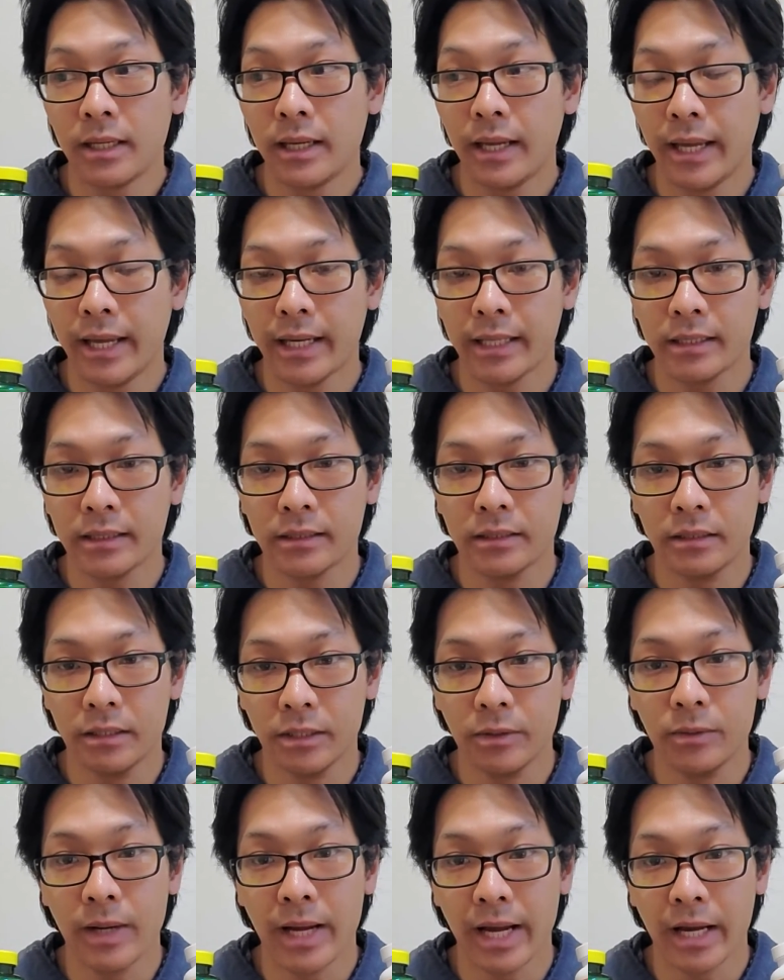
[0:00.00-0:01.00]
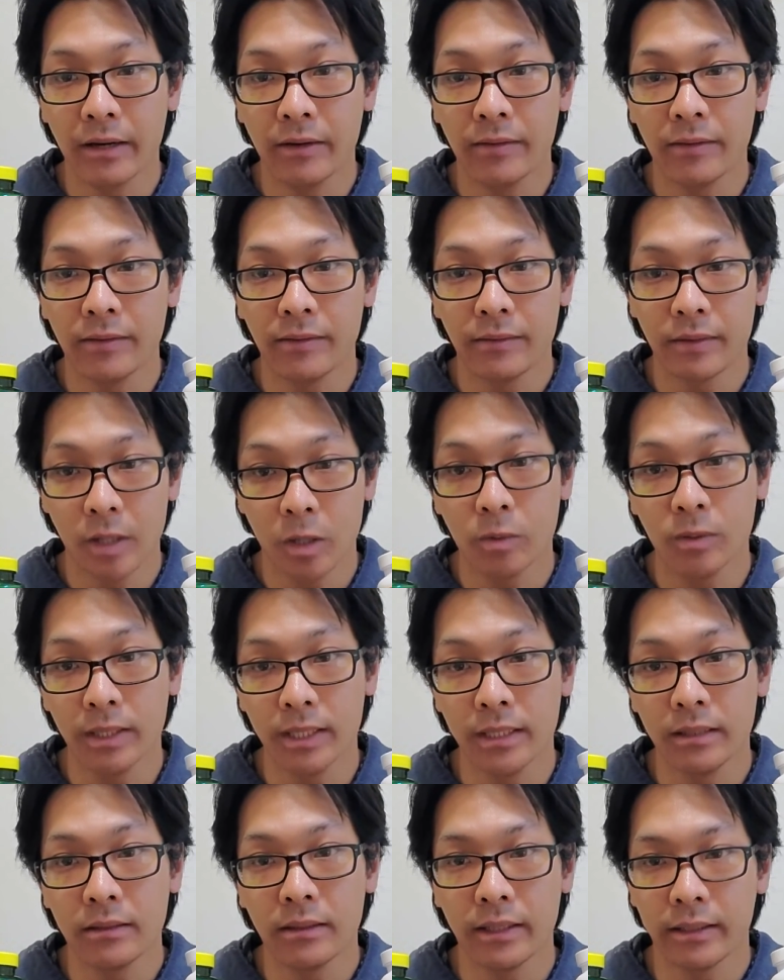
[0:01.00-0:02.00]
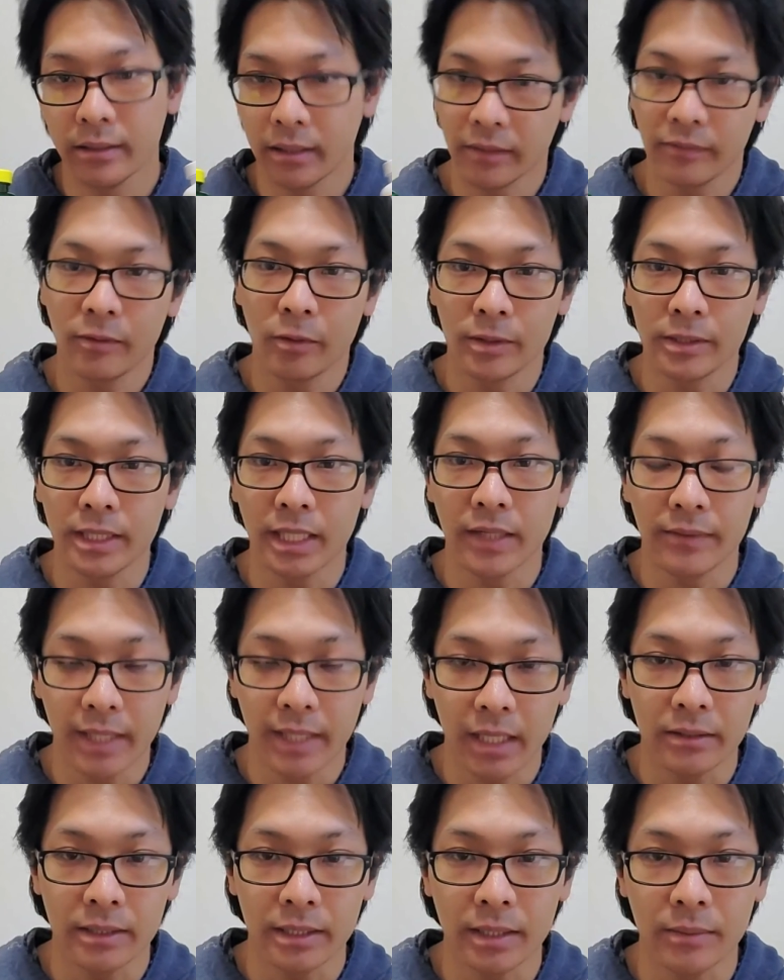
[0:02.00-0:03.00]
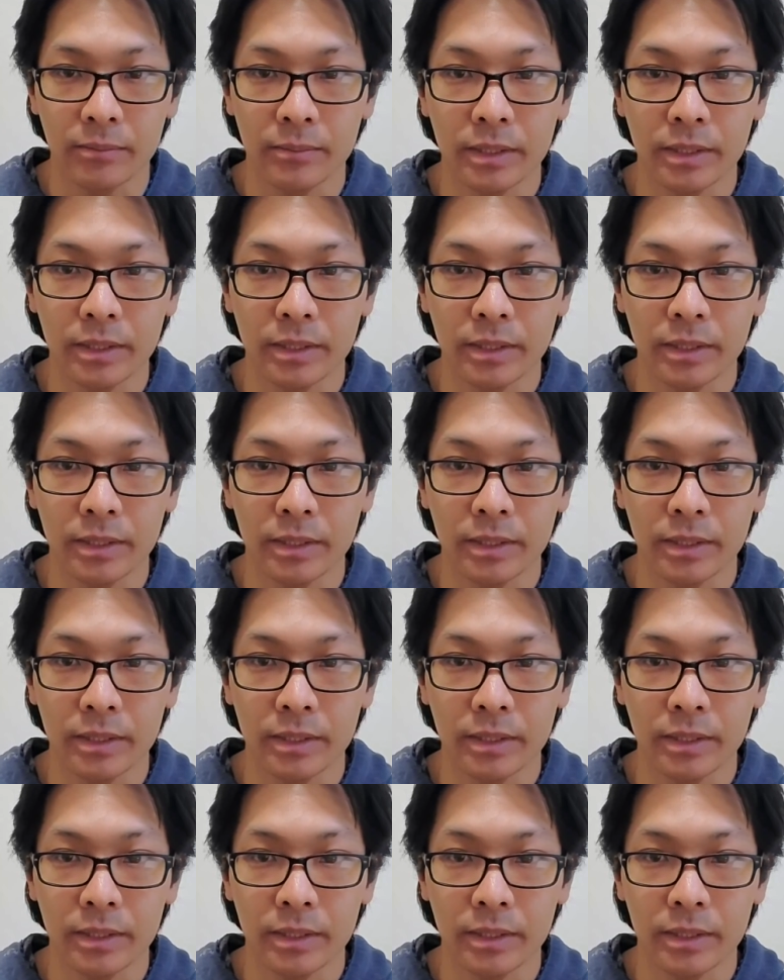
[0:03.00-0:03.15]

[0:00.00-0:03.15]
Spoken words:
eggs do have choline, and of course they have calcium.